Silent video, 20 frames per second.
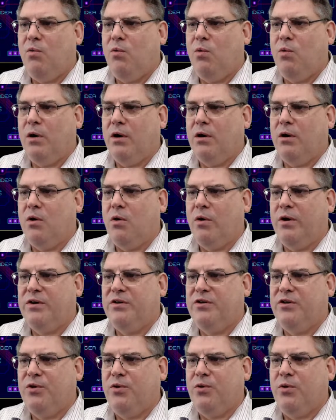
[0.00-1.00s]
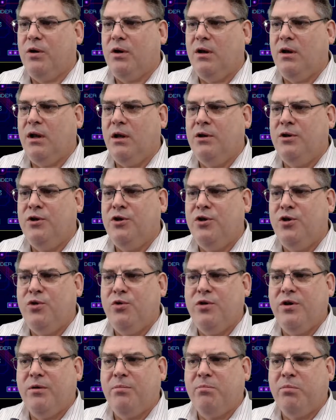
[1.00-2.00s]
We're going to
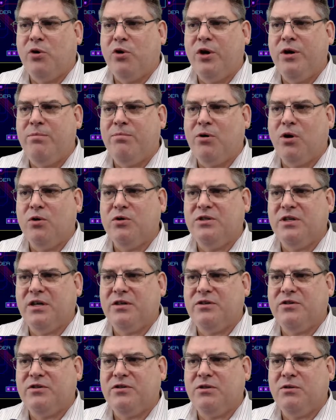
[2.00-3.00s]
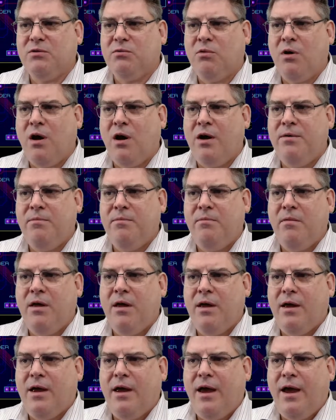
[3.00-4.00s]
do the pre-process run.
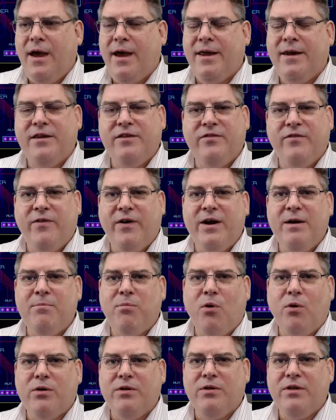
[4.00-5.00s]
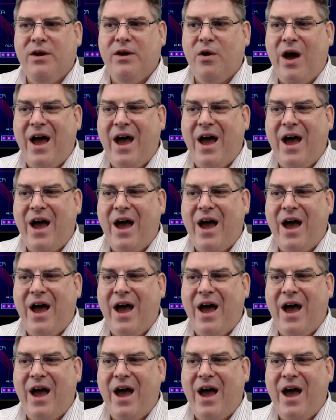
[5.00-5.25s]
And it's very important that you